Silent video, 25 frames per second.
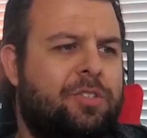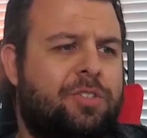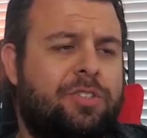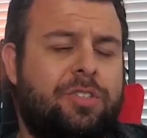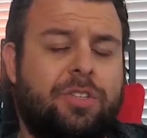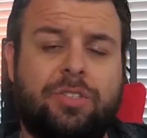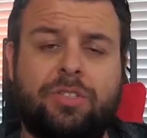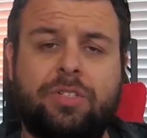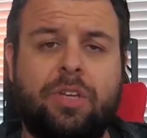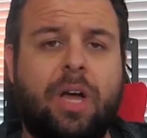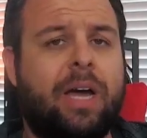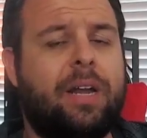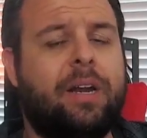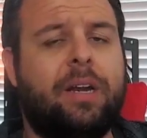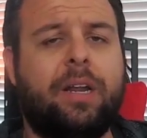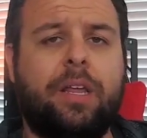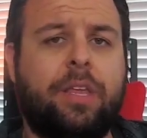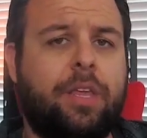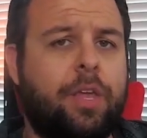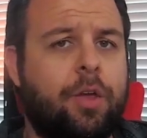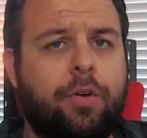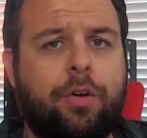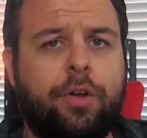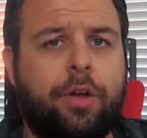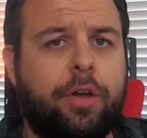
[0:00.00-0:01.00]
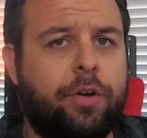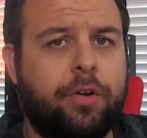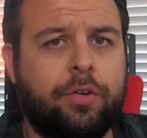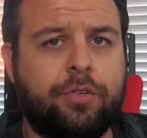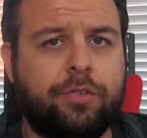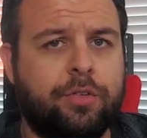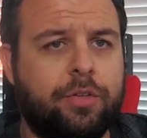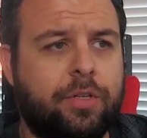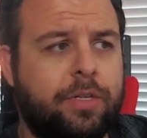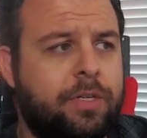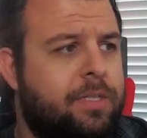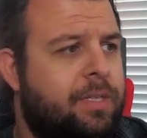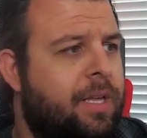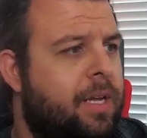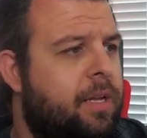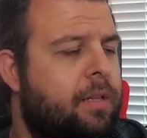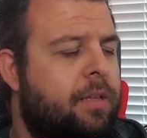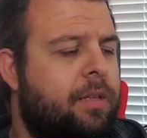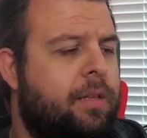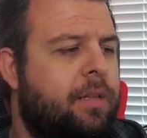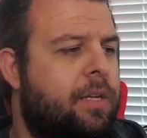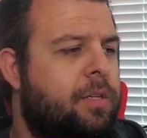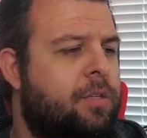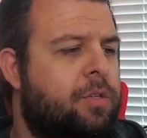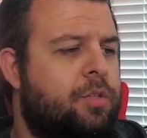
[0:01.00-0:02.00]
they just decided a year ago to do this.
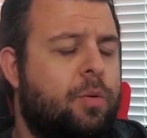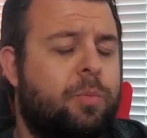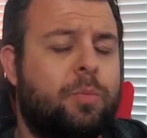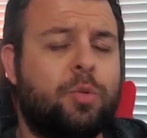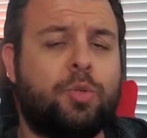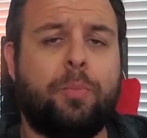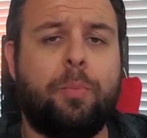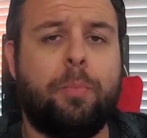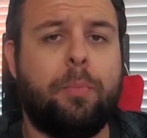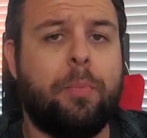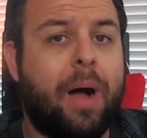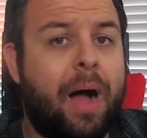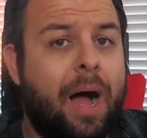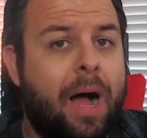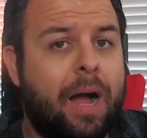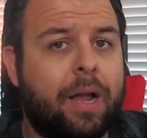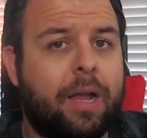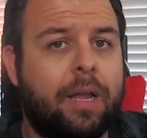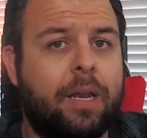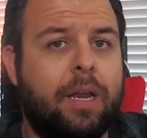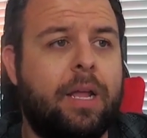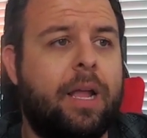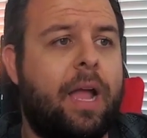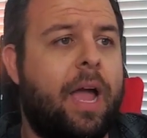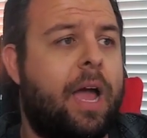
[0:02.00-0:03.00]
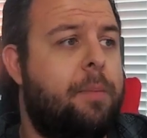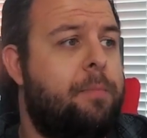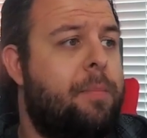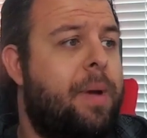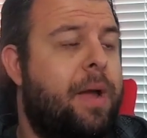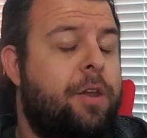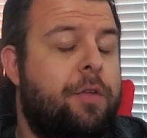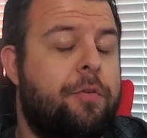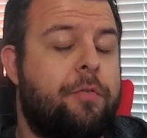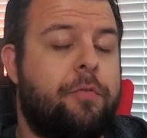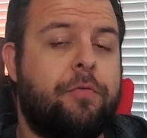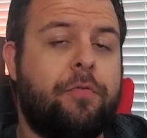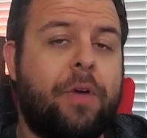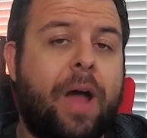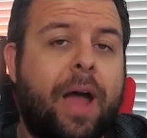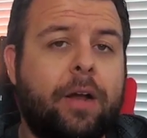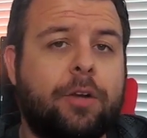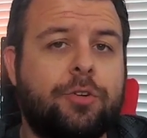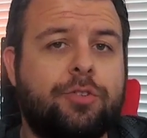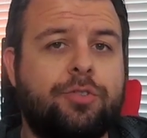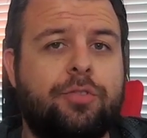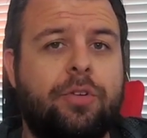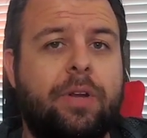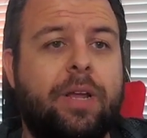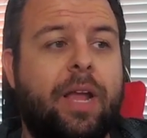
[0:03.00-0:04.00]
There's so much marketing and
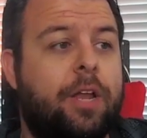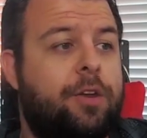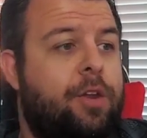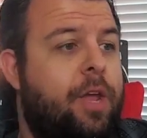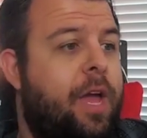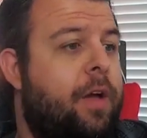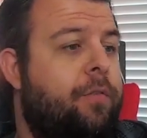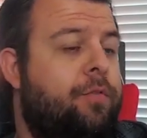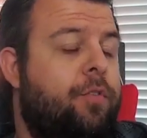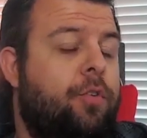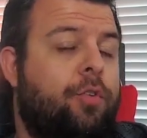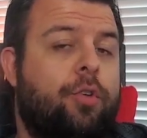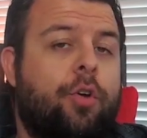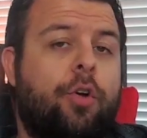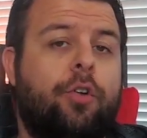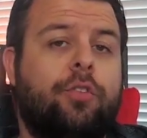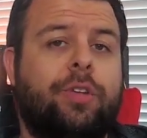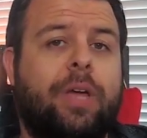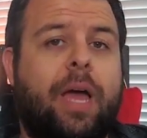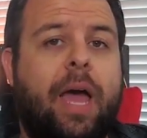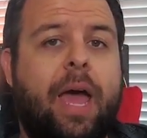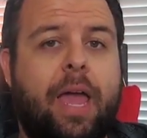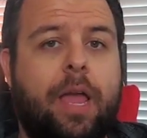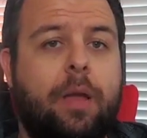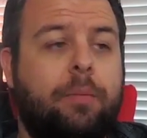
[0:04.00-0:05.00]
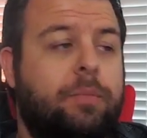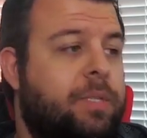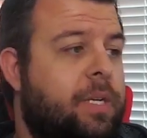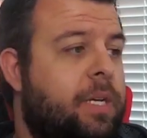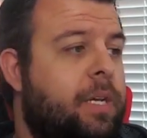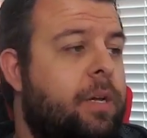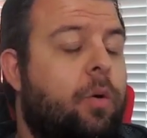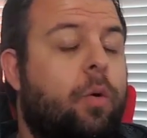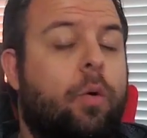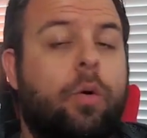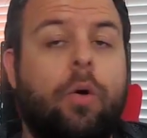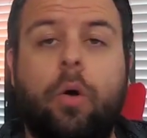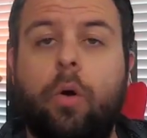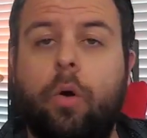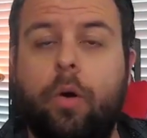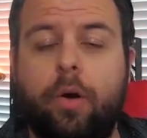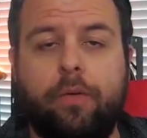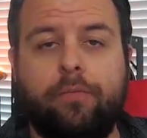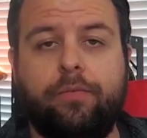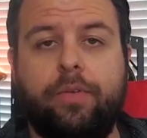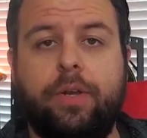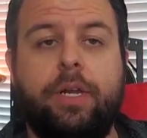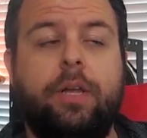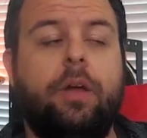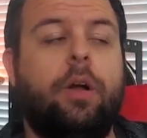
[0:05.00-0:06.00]
manufacturing, and you have to go to AMD or
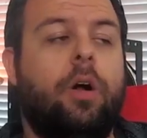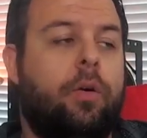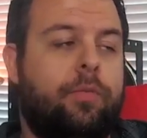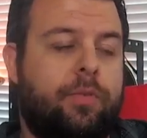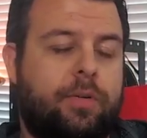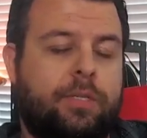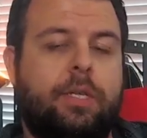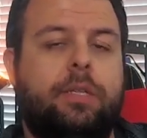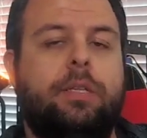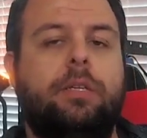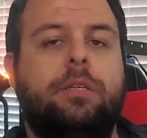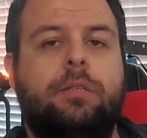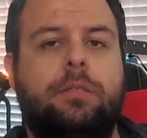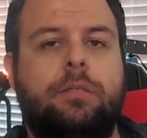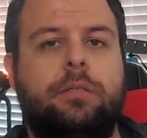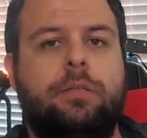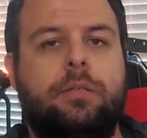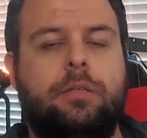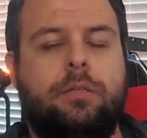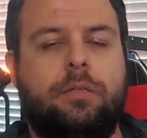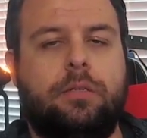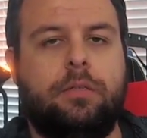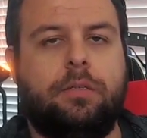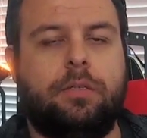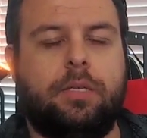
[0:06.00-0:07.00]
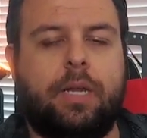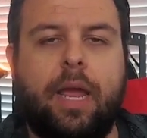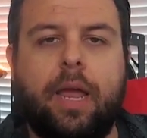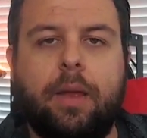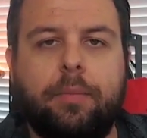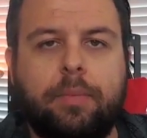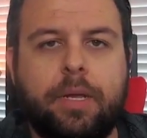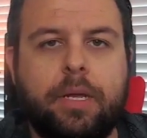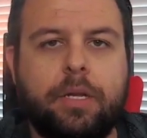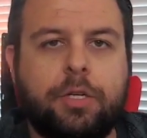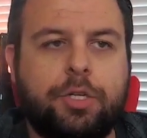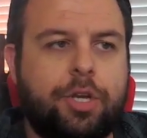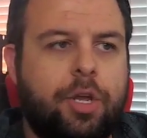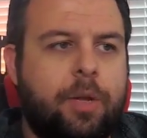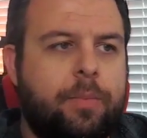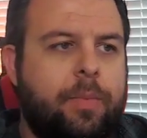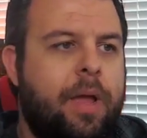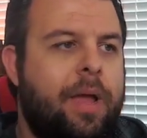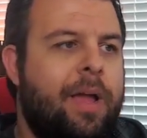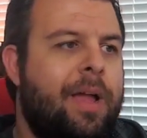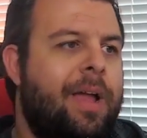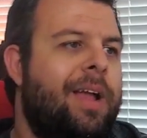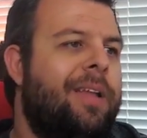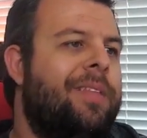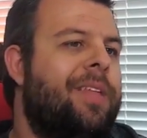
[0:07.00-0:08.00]
NVIDIA. Obviously, this is an AMD
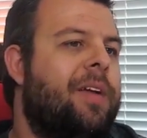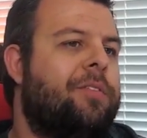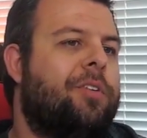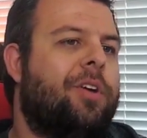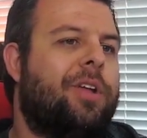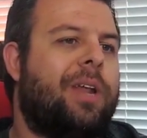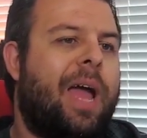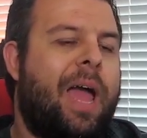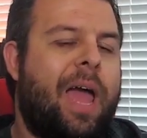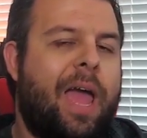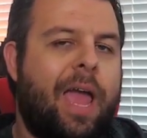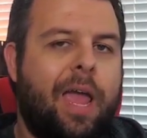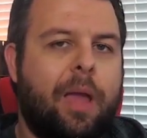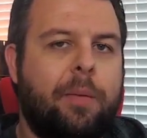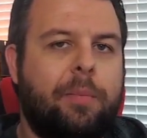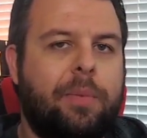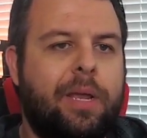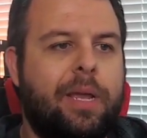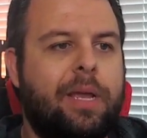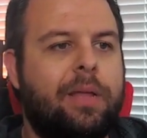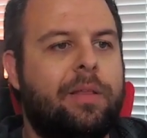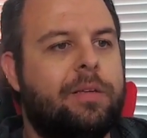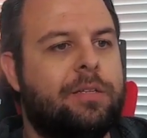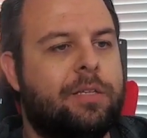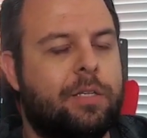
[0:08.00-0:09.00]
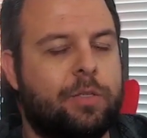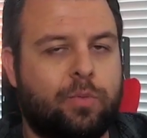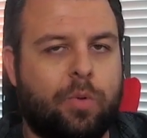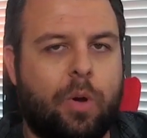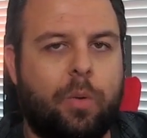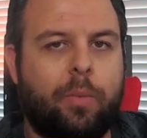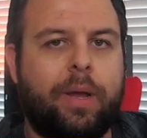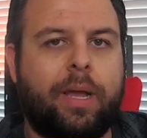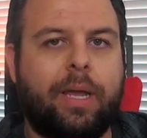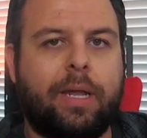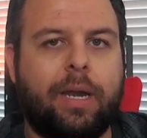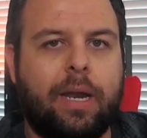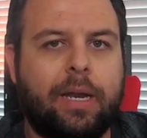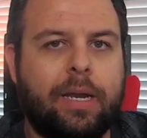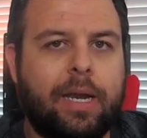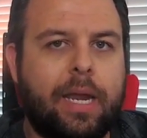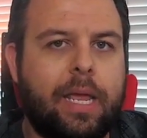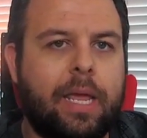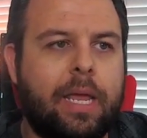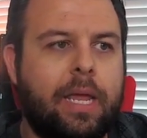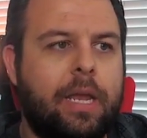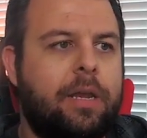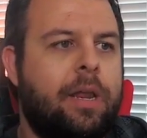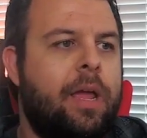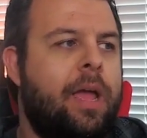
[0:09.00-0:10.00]
chip. They've got an AMD. This is what we're going to
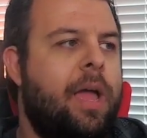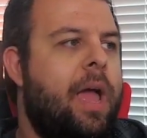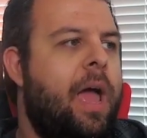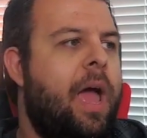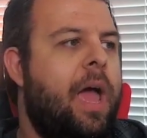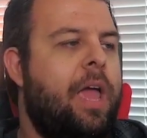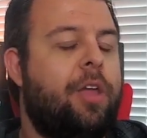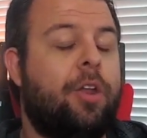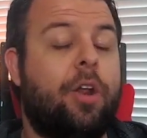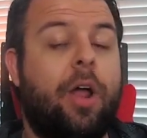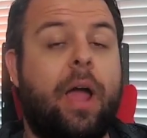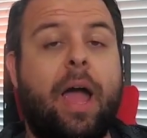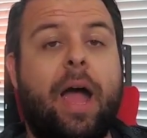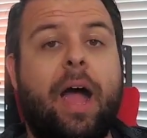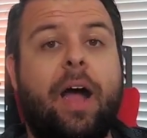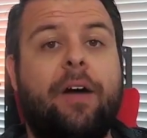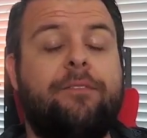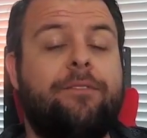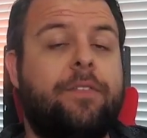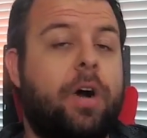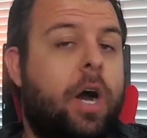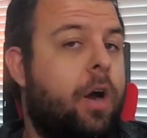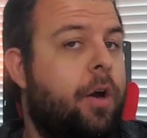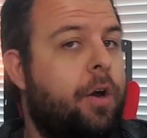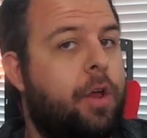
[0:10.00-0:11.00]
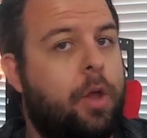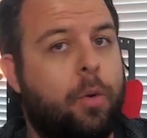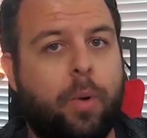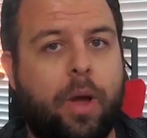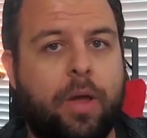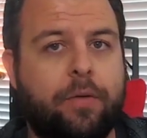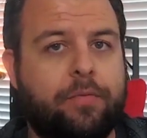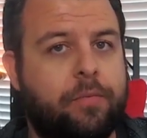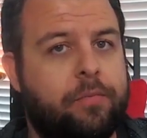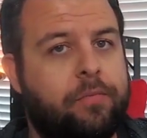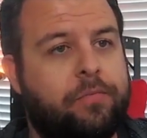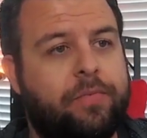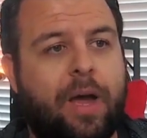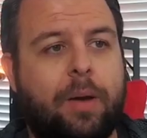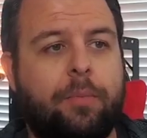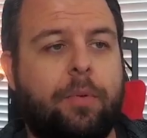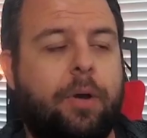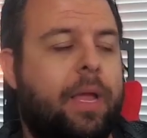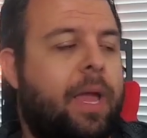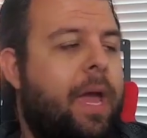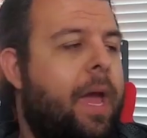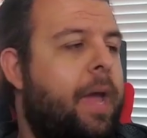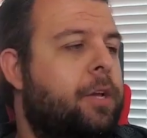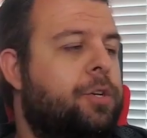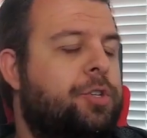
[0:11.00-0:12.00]
need. You know, how far are you away from
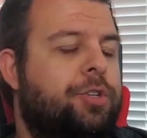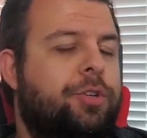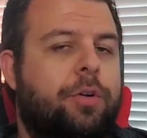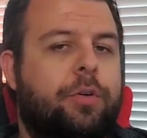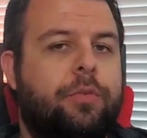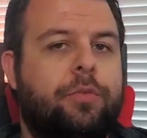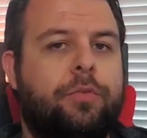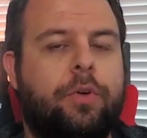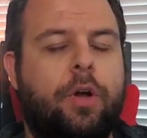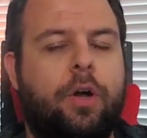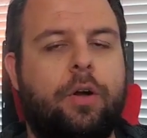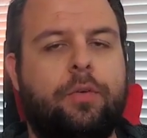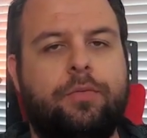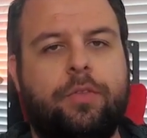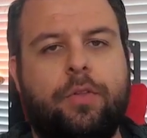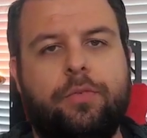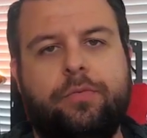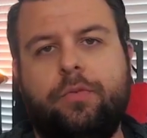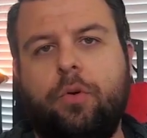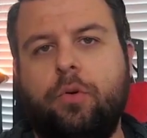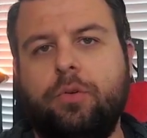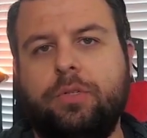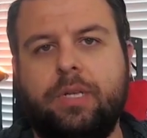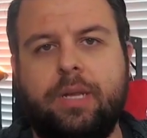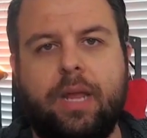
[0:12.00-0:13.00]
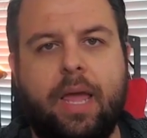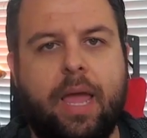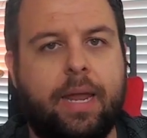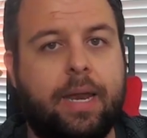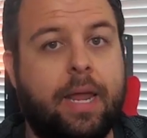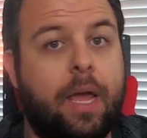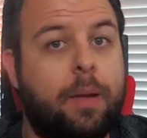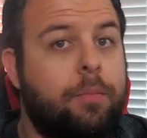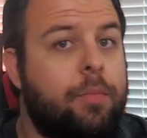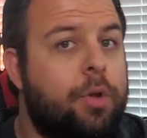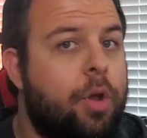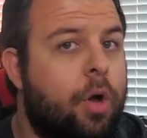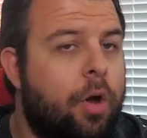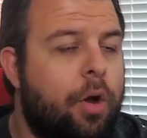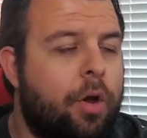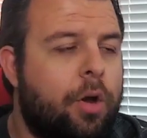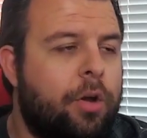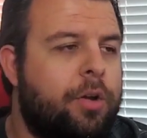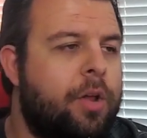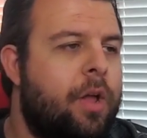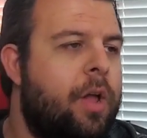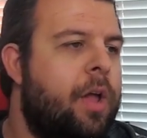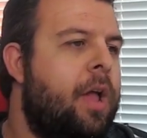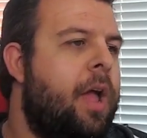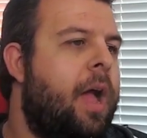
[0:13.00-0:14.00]
fabrication of the 14nm
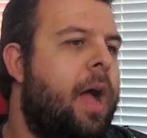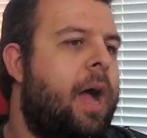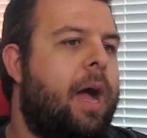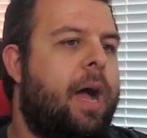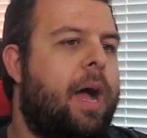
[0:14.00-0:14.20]
node?